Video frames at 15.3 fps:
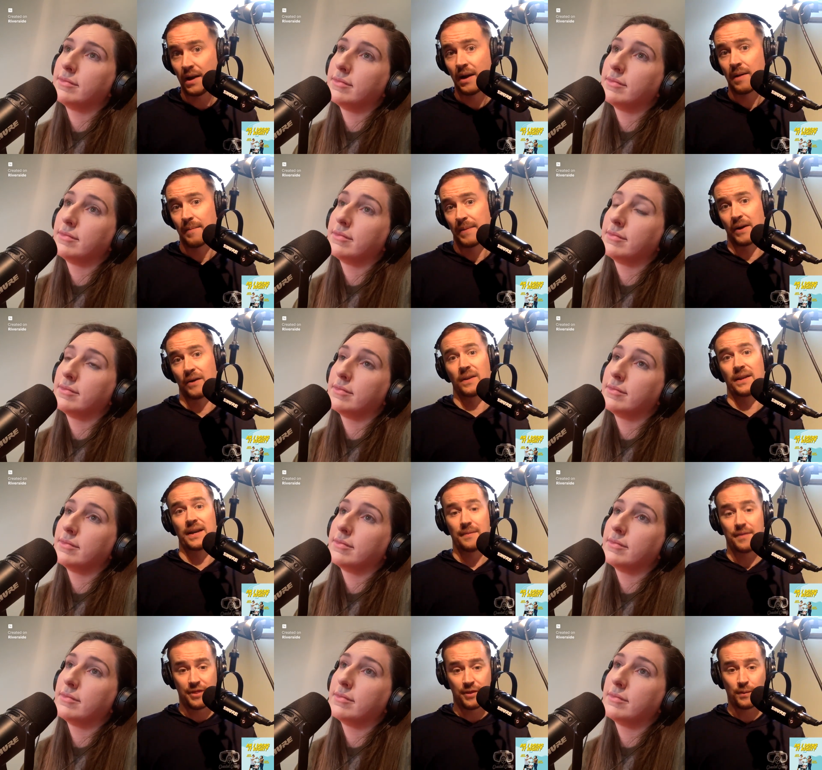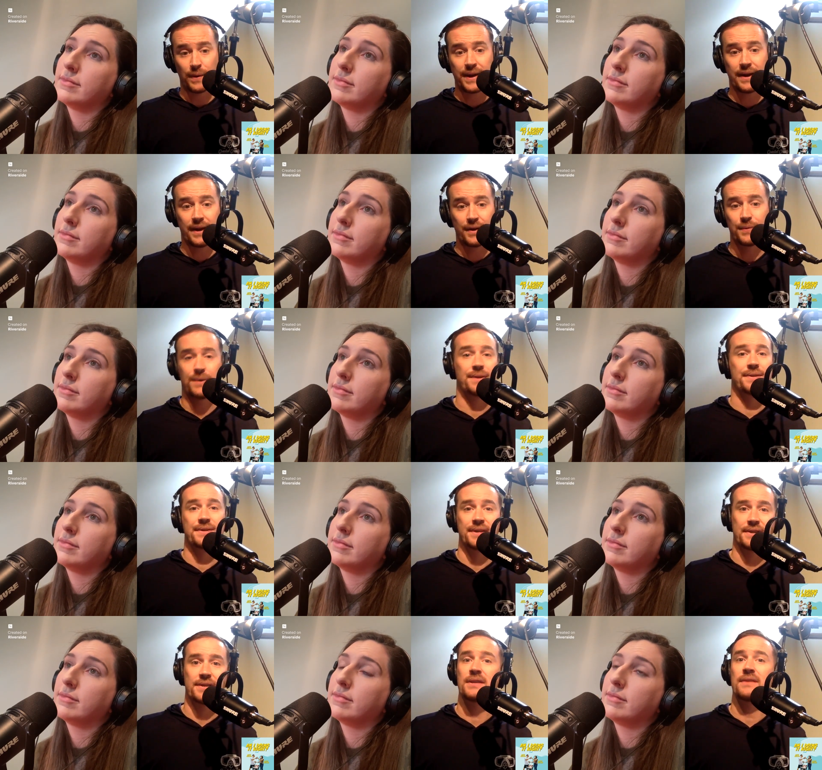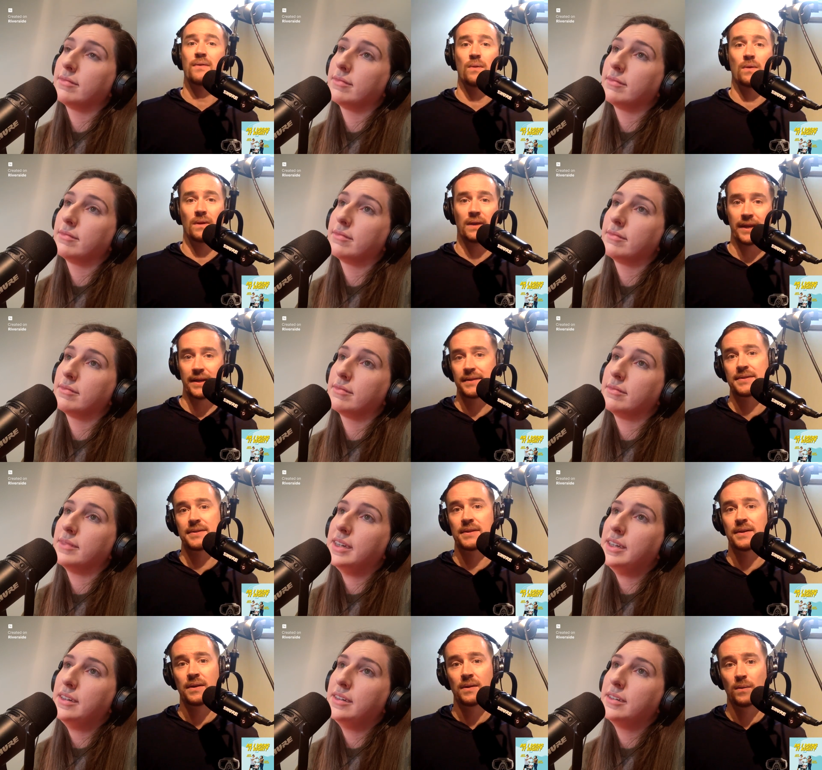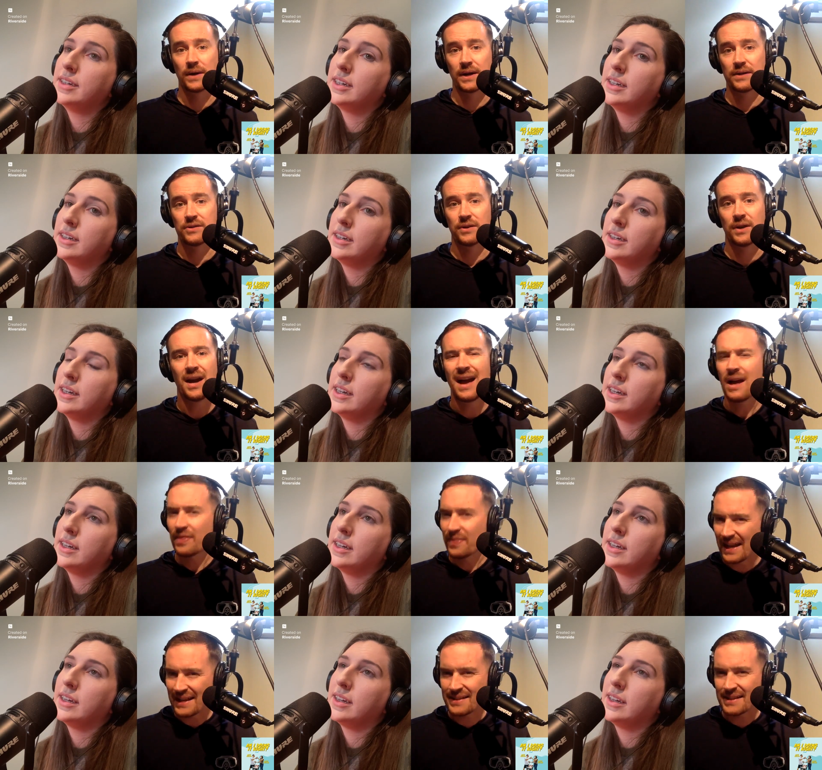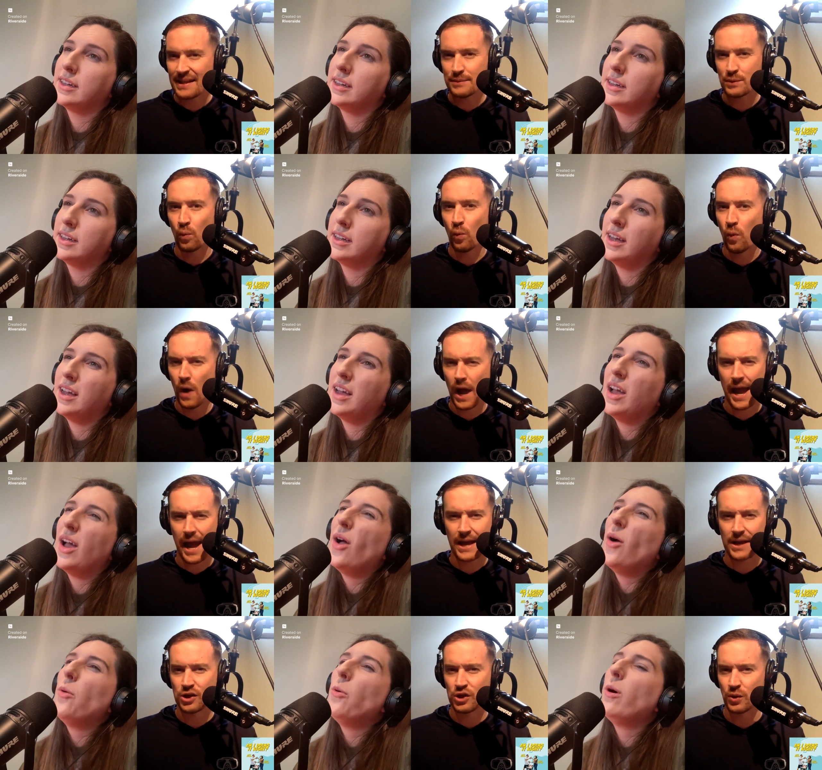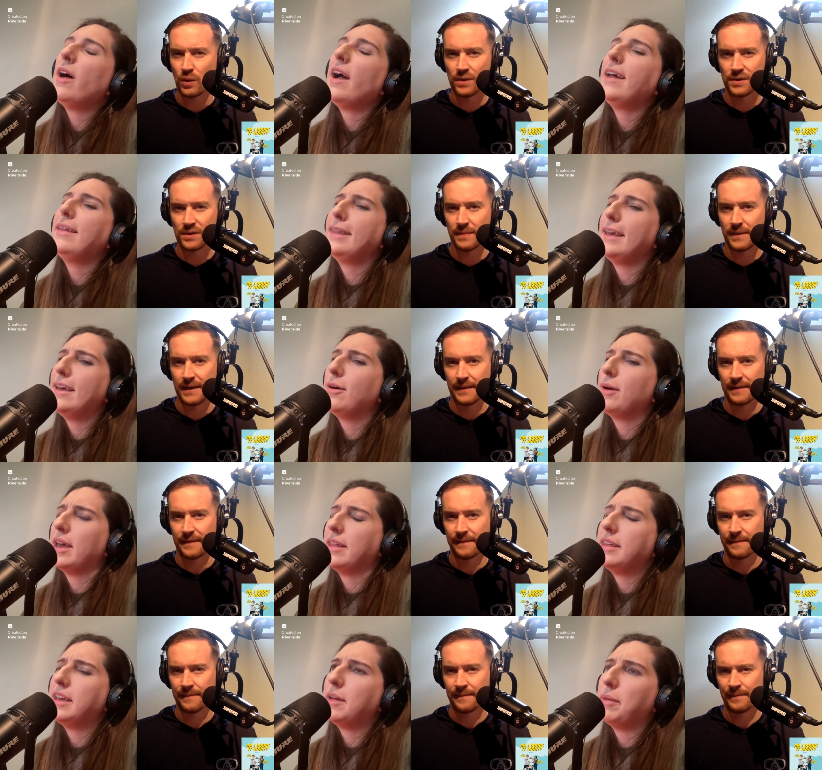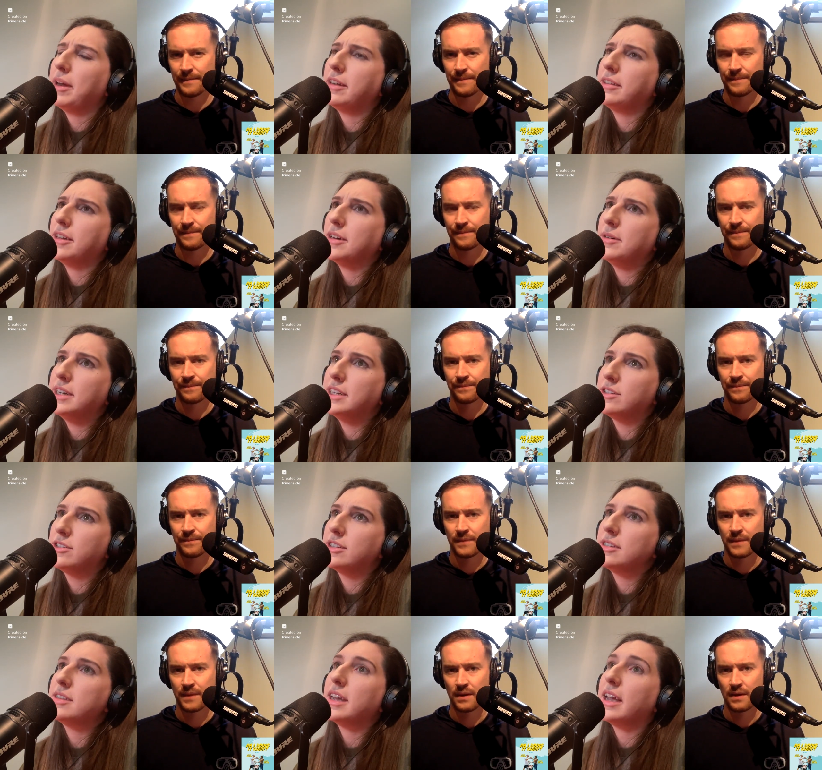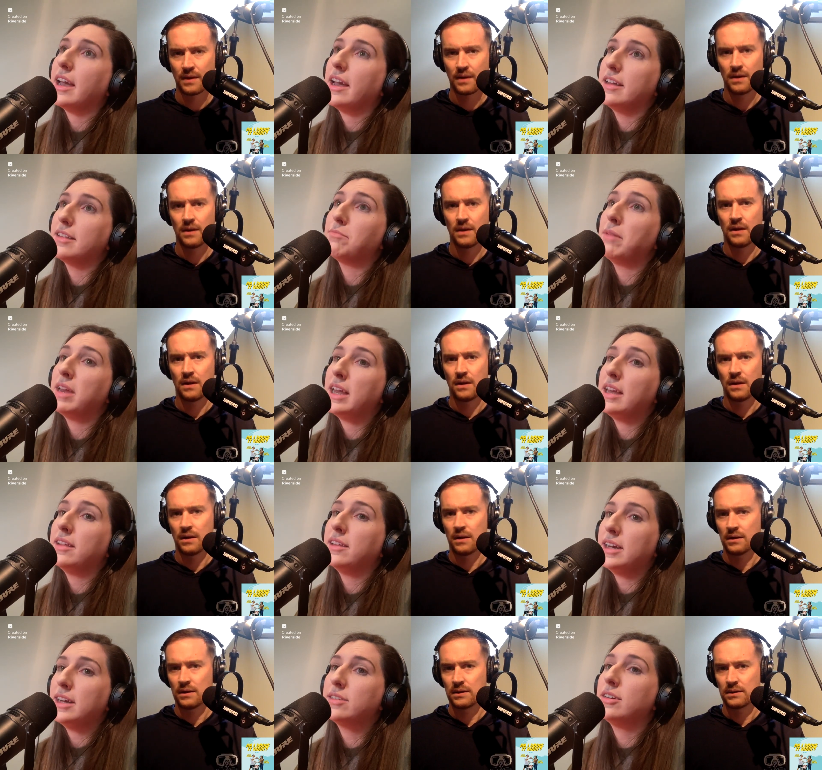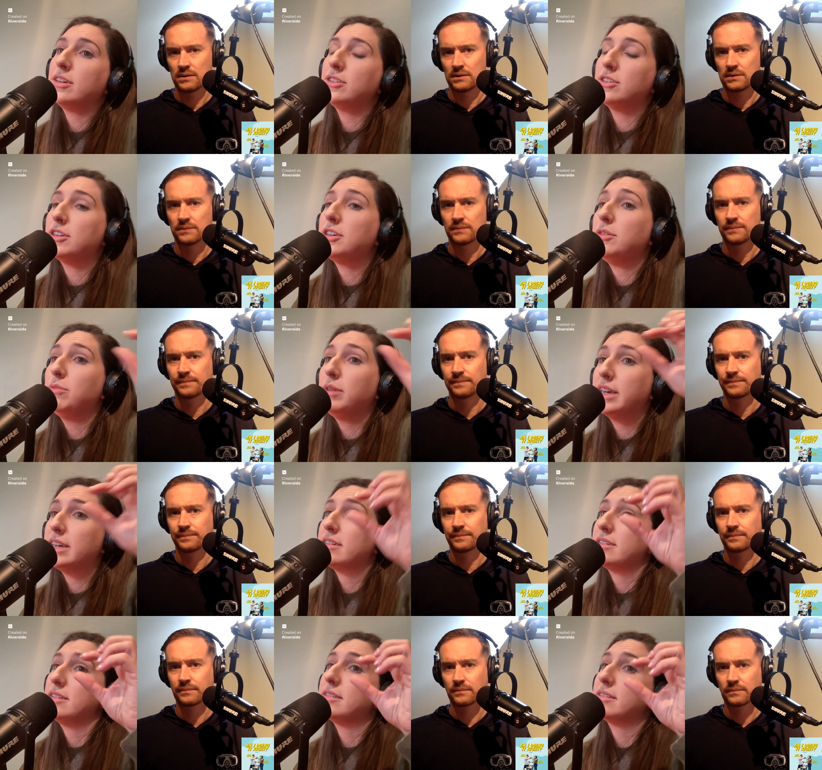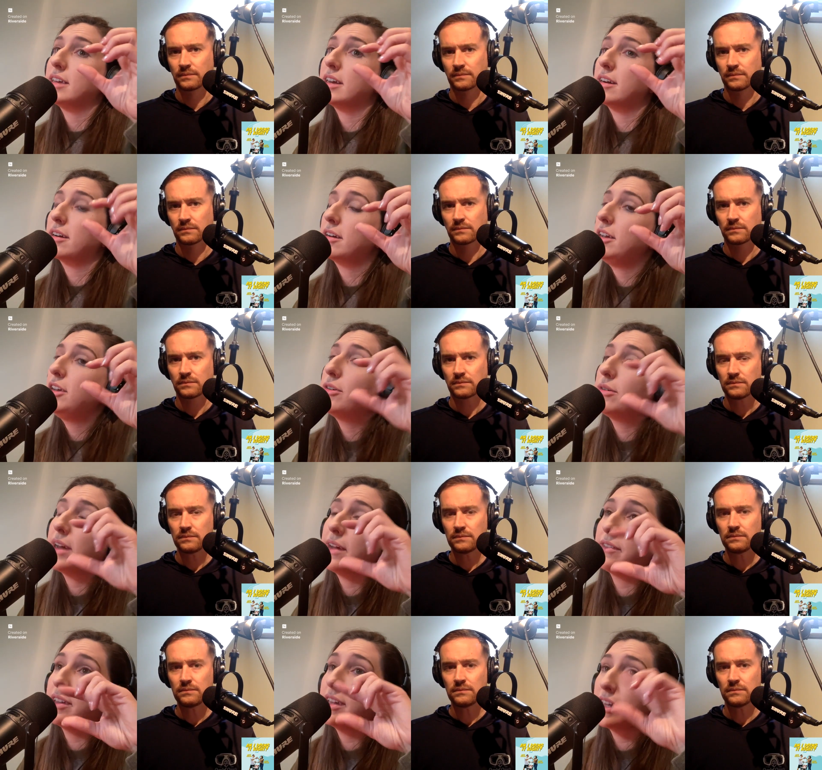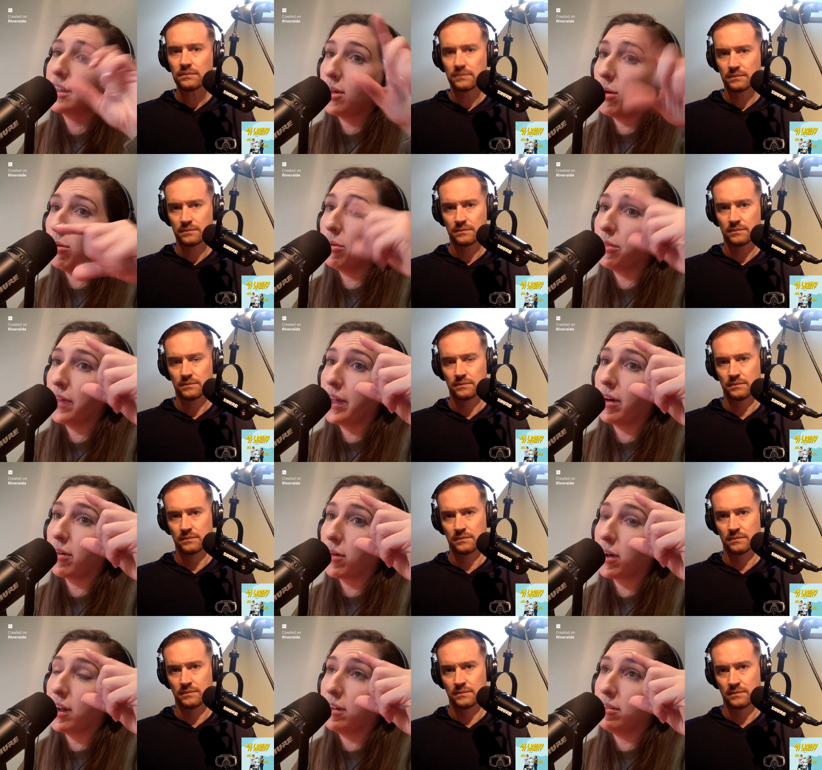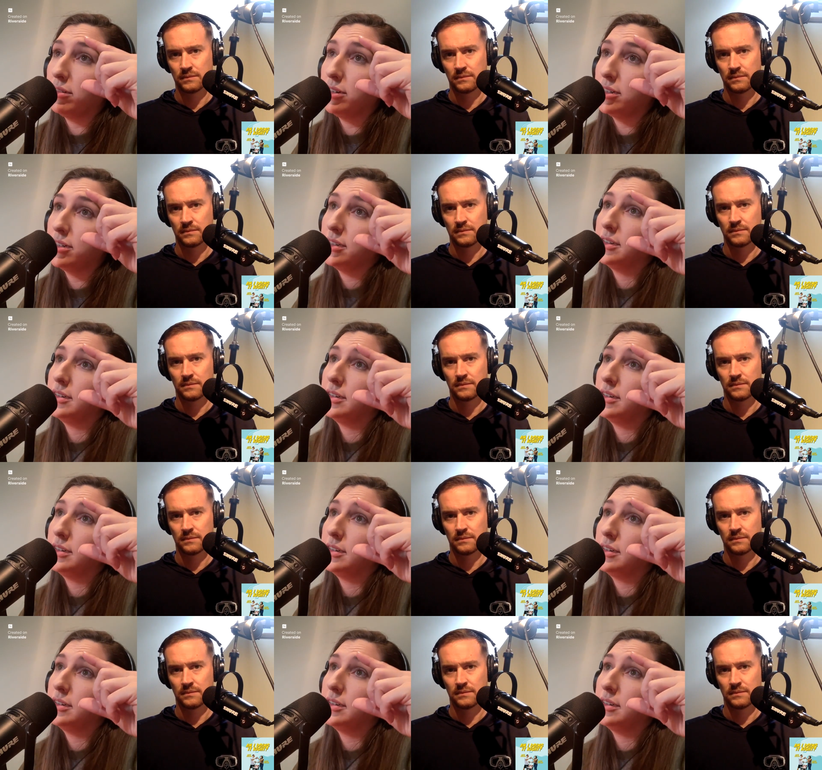Speaker 1: Apparently, of 364 licks we'll get to. That seems way short well, to I me. Th-
Speaker 2: okay, think about it though. It's just like as many likes until you get to the center. You don't have to like the whole thing around.